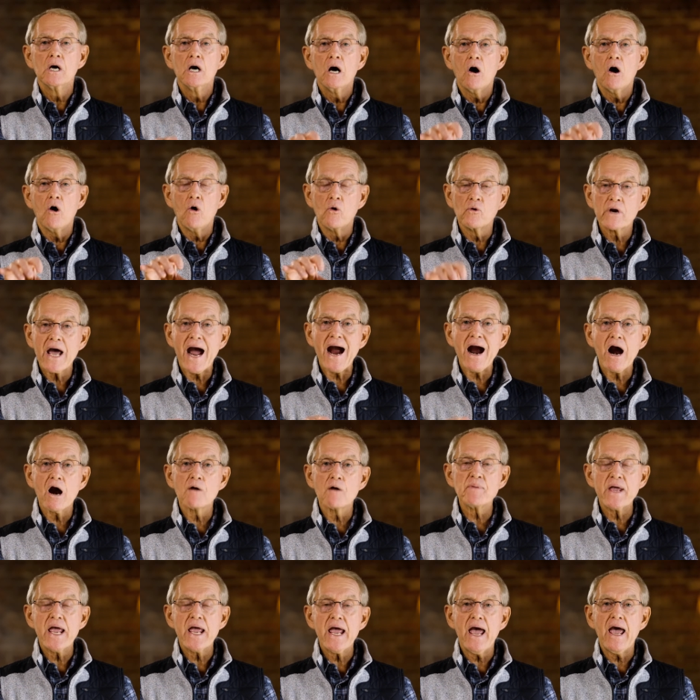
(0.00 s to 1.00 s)
on our
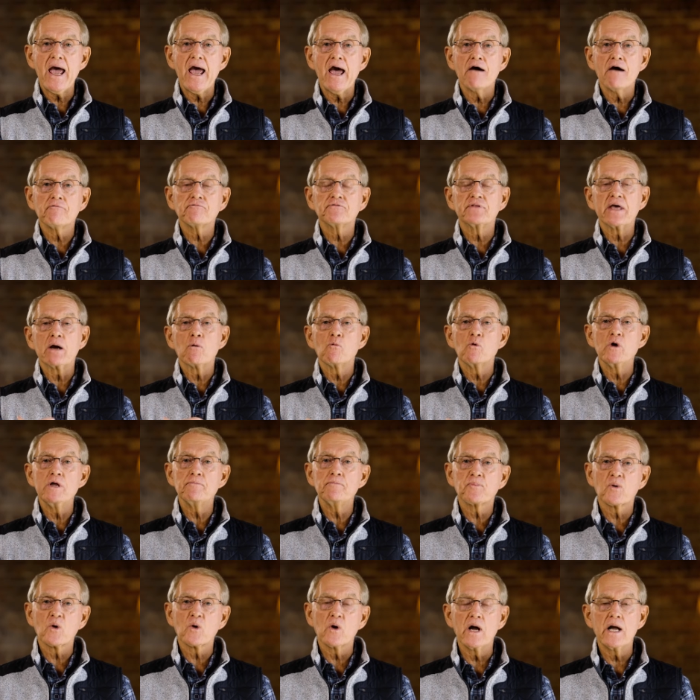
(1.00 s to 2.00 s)
behalf that we
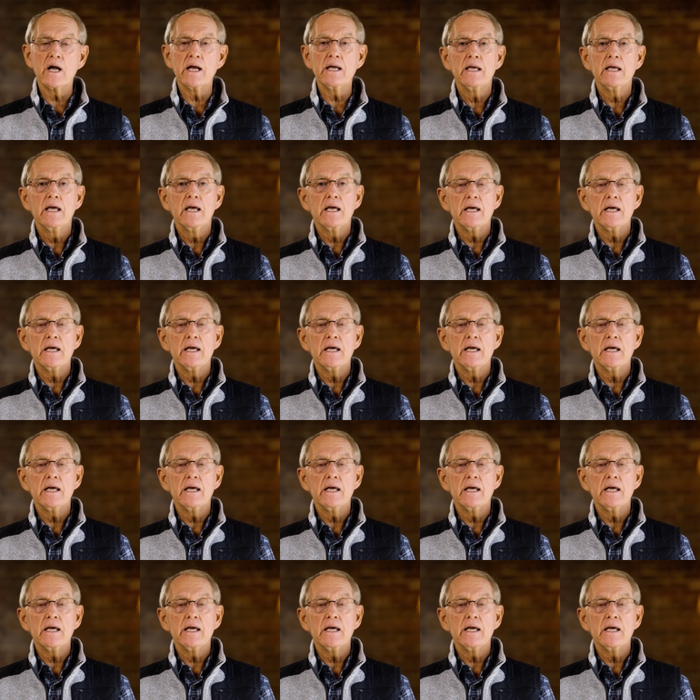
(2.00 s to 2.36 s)
pray